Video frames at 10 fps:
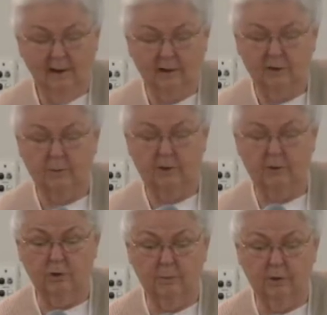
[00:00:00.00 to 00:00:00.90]
And
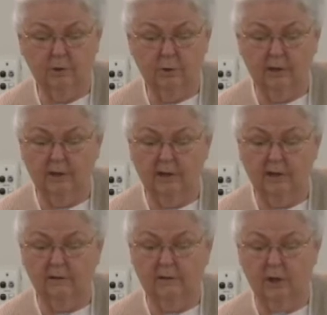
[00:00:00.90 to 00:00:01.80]
spiritual maturity
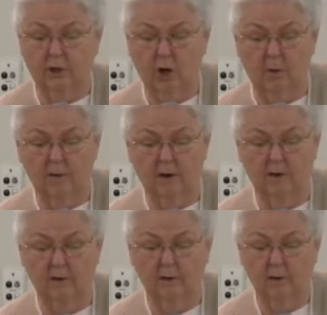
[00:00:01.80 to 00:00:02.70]
is
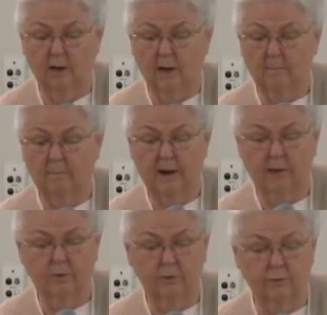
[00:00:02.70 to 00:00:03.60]
determined by
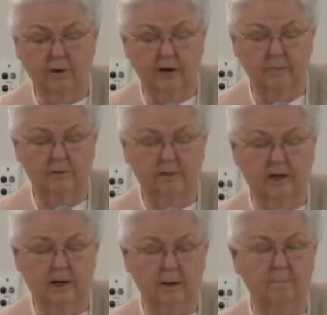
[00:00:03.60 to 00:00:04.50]
your dreams
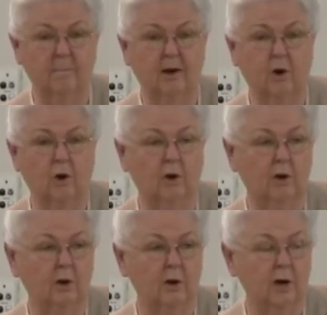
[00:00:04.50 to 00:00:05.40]
getting bigger,
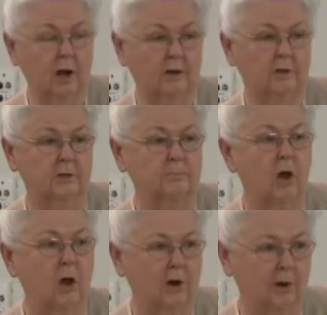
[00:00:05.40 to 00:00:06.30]
not
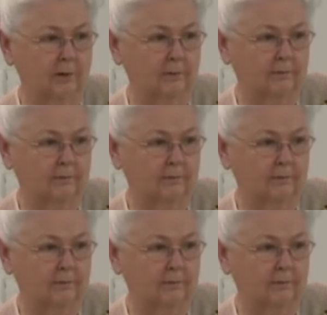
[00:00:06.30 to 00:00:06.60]
smaller.